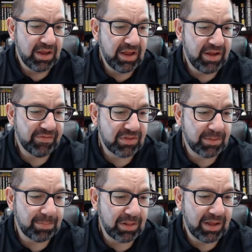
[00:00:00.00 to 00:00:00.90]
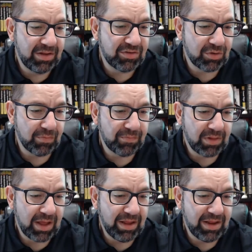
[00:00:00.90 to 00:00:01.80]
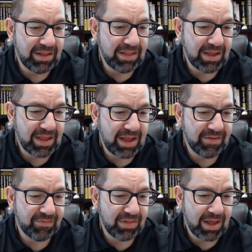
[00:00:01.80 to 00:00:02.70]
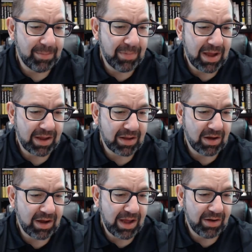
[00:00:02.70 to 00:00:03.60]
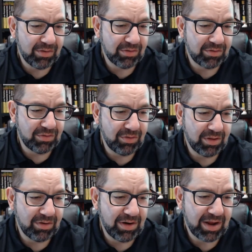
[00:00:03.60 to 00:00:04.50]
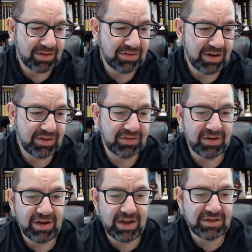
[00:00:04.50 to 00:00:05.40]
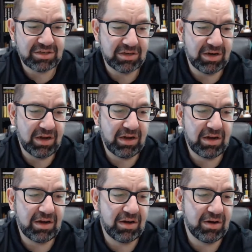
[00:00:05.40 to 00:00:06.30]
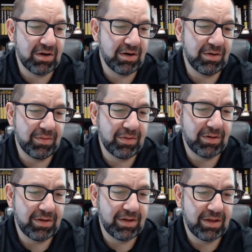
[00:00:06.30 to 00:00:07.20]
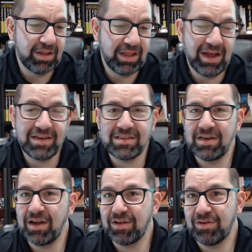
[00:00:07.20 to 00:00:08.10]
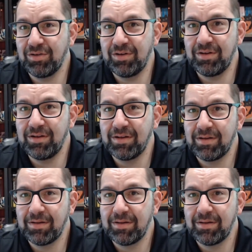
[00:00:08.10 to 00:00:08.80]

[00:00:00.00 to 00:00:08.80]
if the planes don't fly in, they can't fly back out to their next destination. Oh, that's not good.